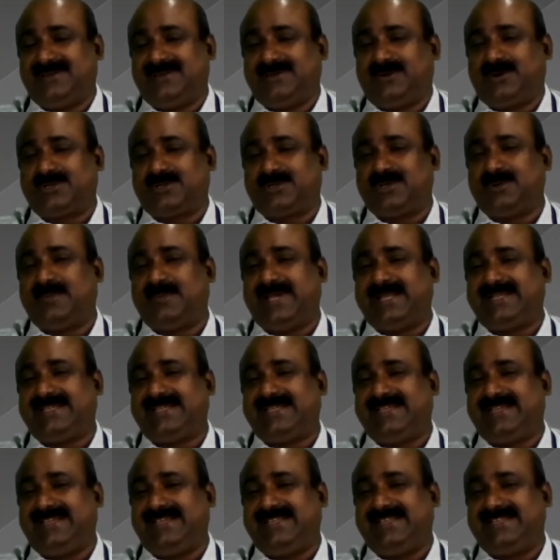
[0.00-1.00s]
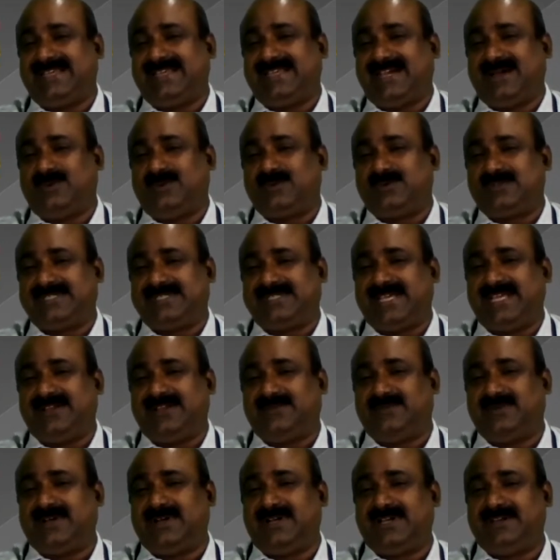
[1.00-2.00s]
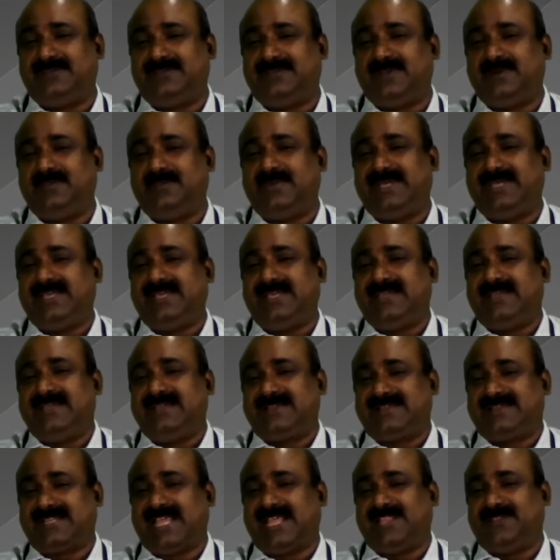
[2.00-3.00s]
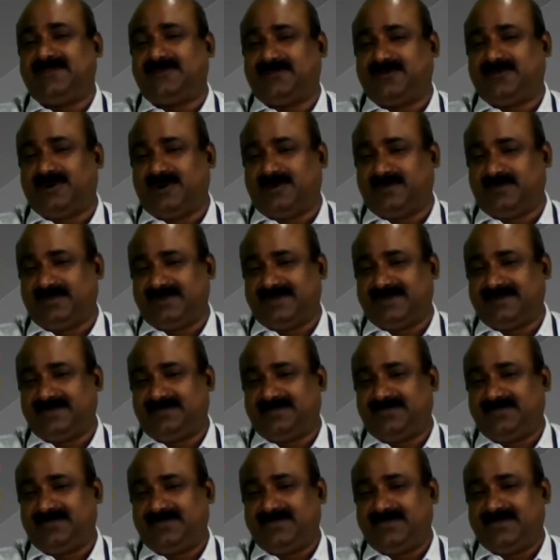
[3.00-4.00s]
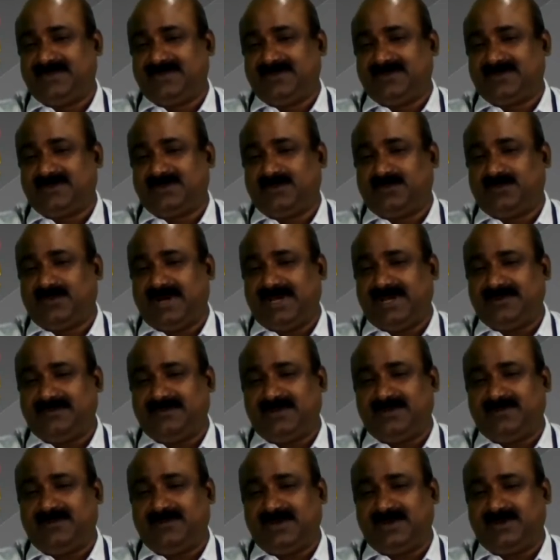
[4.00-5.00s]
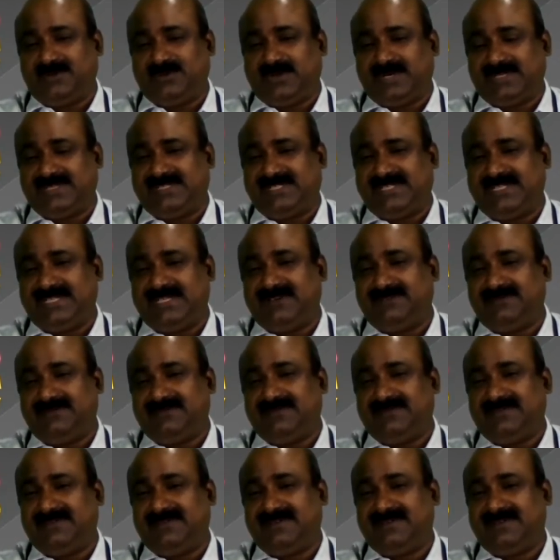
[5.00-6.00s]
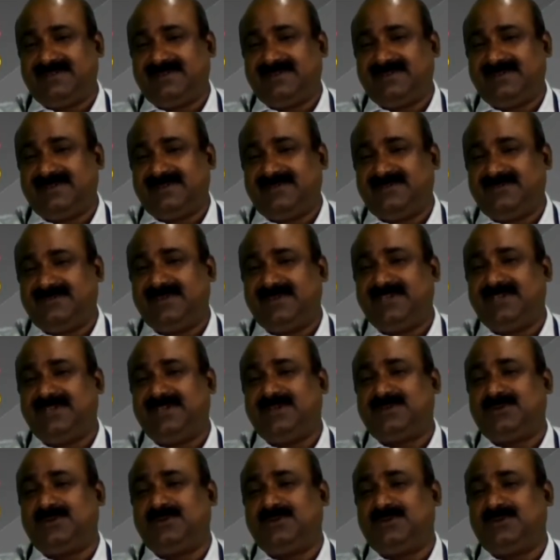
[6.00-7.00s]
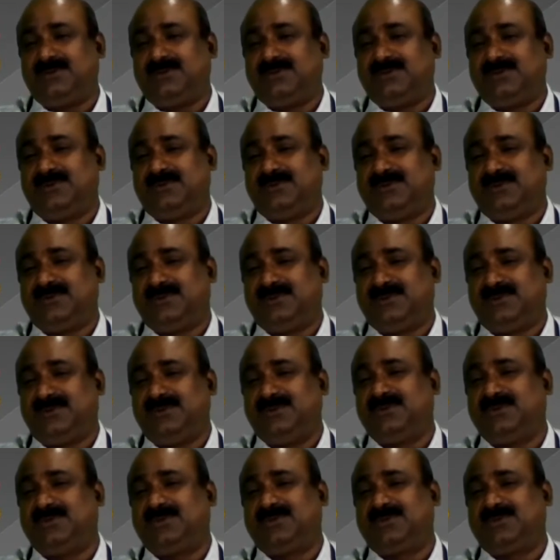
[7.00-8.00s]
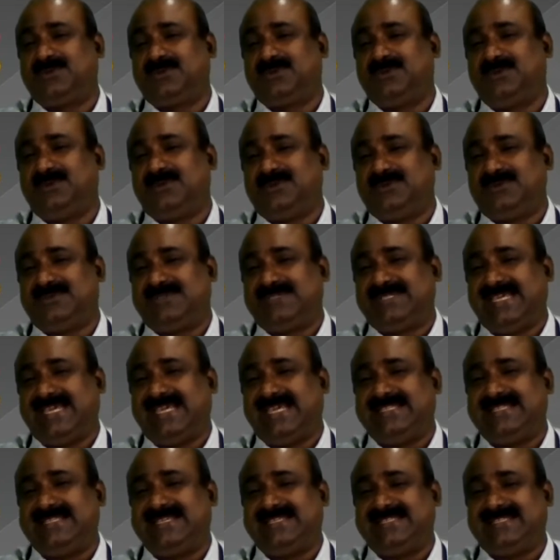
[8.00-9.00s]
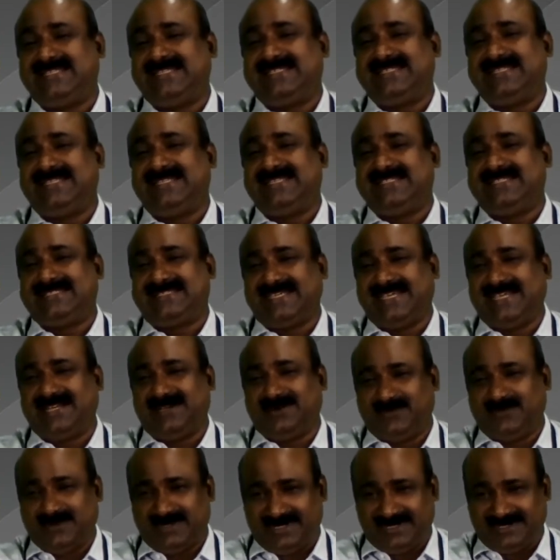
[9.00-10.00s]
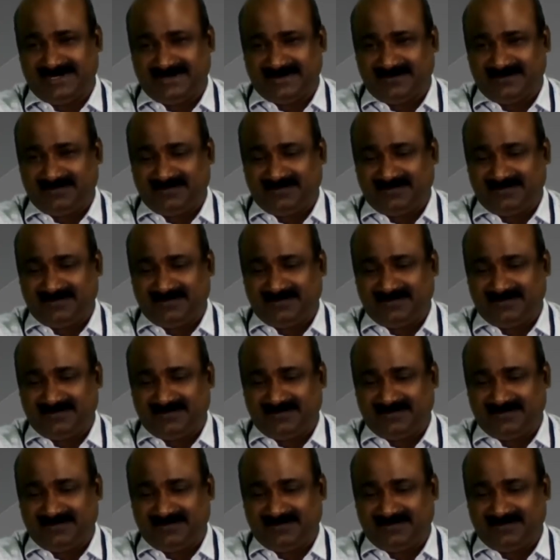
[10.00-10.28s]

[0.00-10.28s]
automatically the outside world will be transformed. So, what we want to achieve, we need to do through changing this inside world.